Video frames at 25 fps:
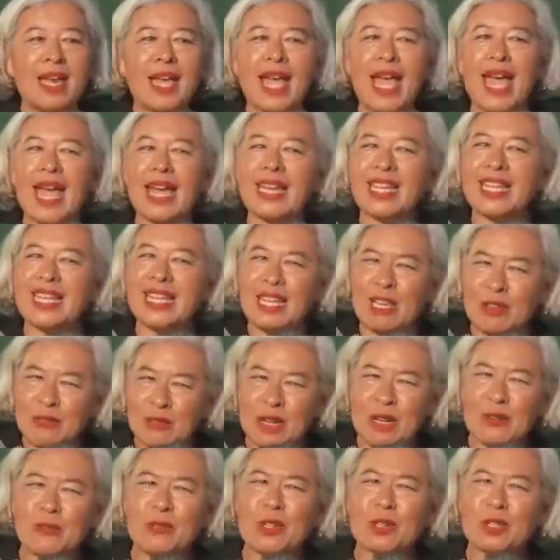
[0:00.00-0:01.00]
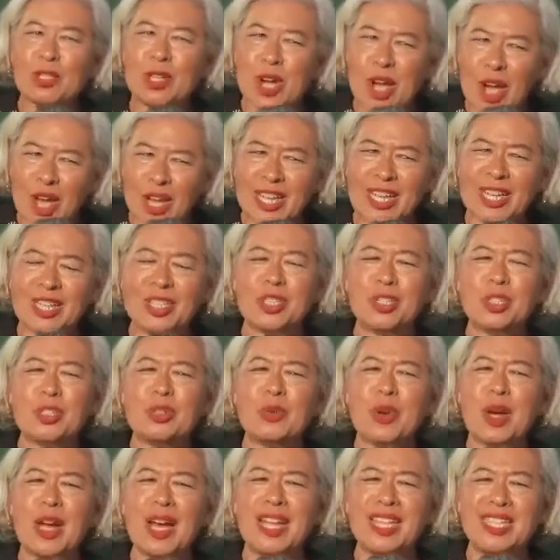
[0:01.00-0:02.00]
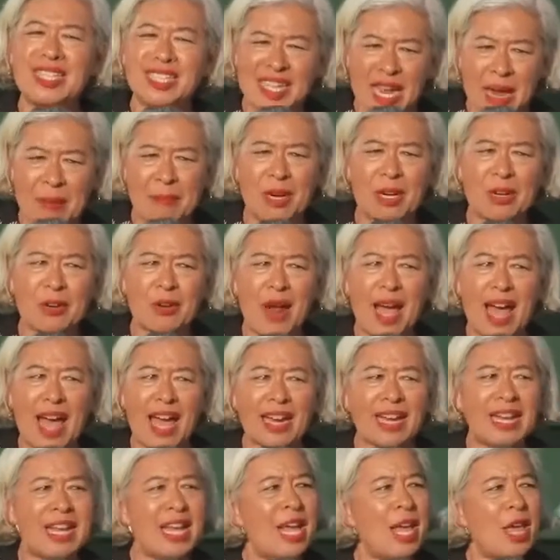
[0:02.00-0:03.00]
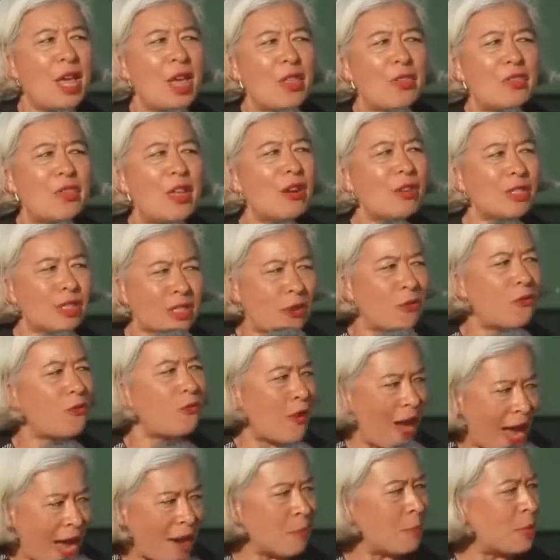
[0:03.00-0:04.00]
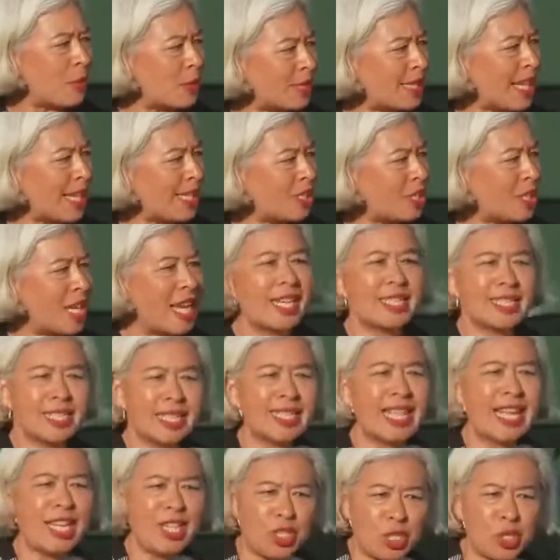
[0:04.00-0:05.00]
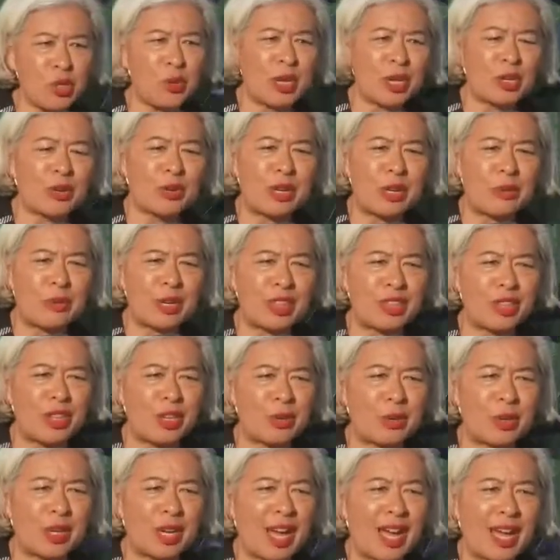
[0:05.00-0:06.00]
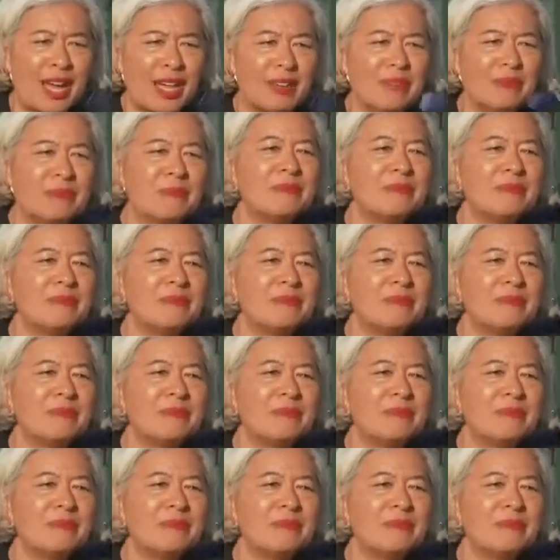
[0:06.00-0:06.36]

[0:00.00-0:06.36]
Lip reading: And even if you're talking to a Democrat, there's a 5% chance that they do agree with QAnon.